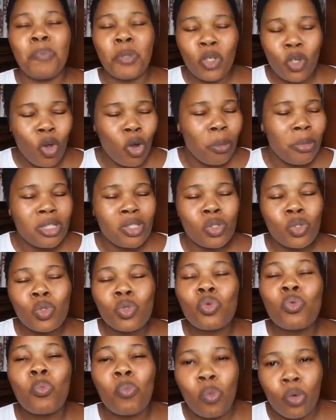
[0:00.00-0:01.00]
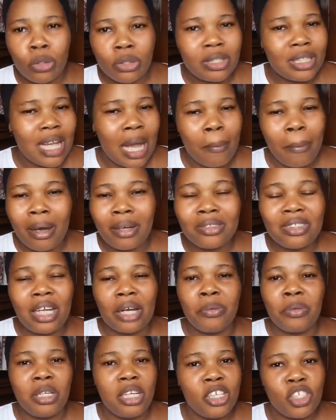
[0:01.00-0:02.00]
becoming too much about
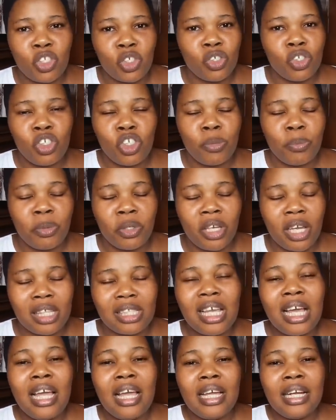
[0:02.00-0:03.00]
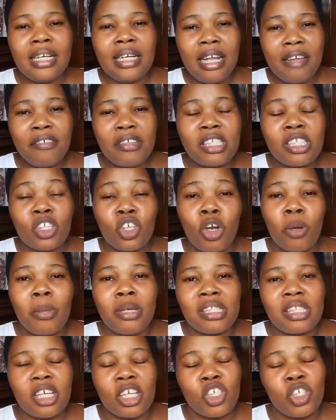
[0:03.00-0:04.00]
their relationship. You get, leave it in the
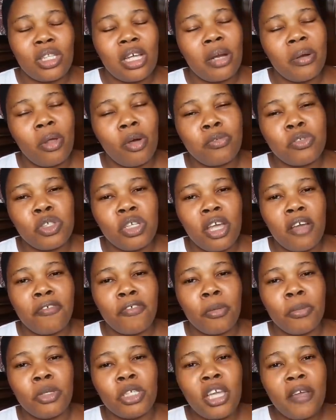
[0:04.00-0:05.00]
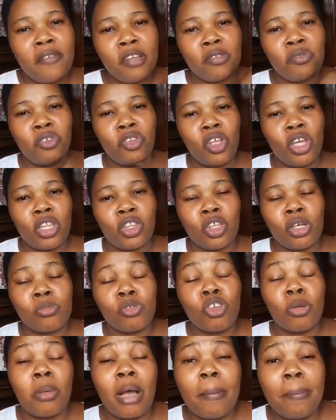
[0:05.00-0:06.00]
comment section. I'd love to hear from you. Give this video a
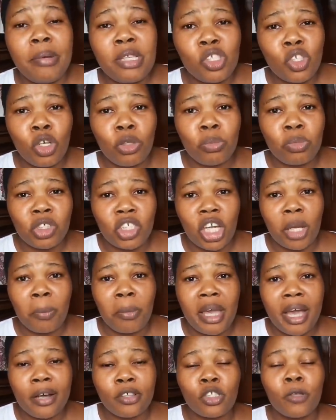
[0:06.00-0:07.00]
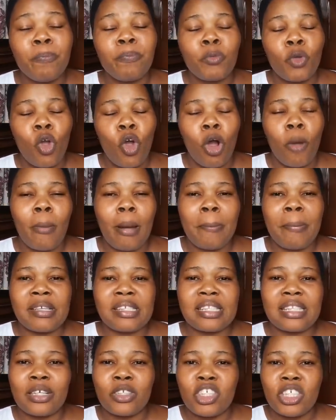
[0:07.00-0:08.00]
thumbs up, and please go check me out on my
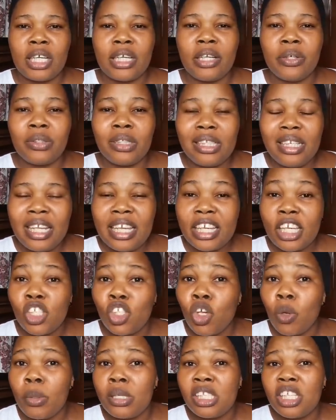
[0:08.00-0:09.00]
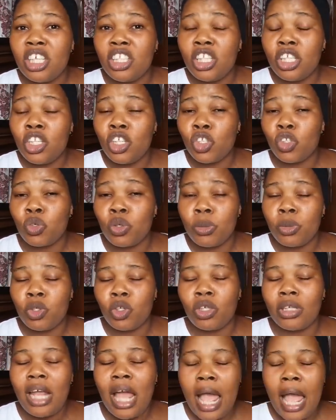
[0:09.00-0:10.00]
personal channel. The link is always in the
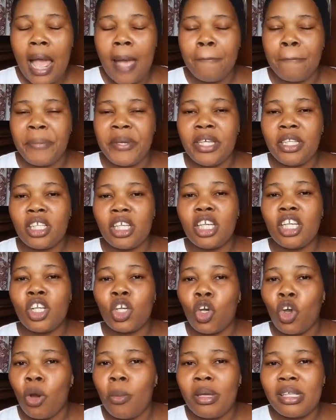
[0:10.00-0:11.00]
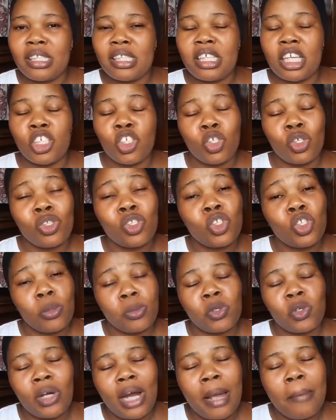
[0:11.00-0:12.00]
description and pinned in the comment section.
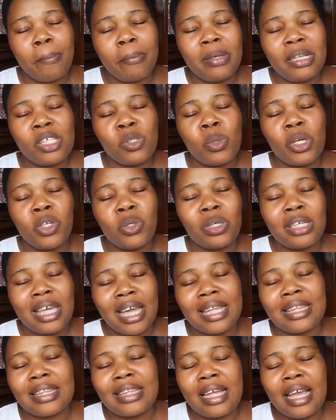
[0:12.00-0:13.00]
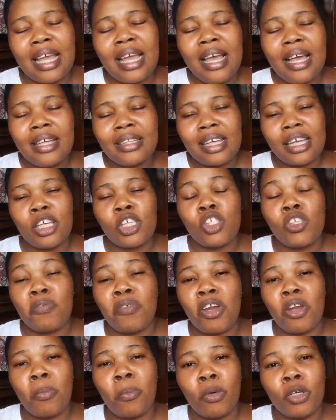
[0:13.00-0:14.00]
Subscribe, please, when you get there. Thank you so
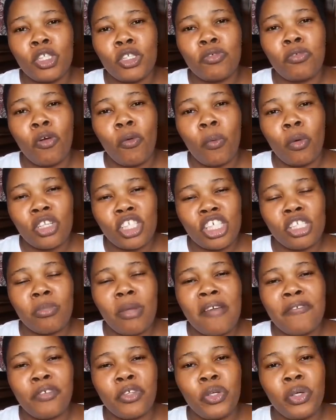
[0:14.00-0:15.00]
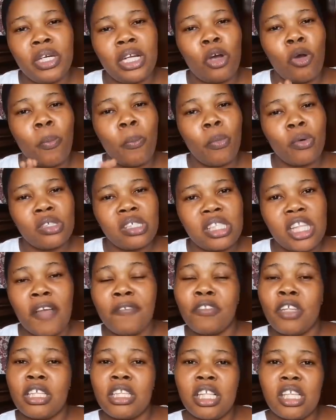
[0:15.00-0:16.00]
very much for watching my video, and I'll most
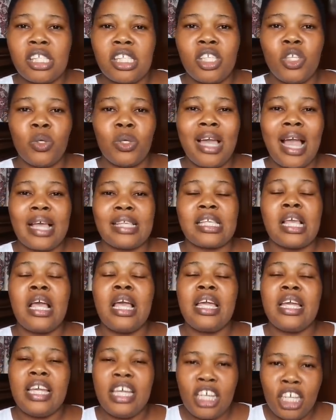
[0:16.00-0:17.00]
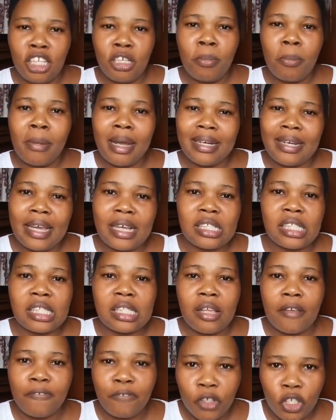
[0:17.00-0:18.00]
definitely see you guys in my next
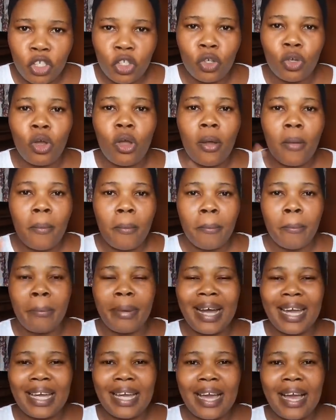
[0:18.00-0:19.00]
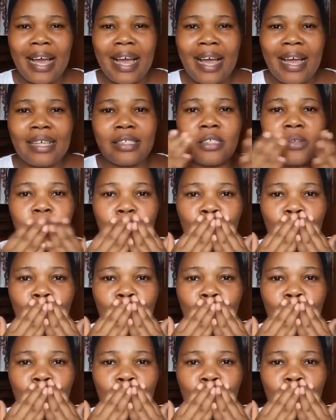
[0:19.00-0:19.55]
video. Bye, guys.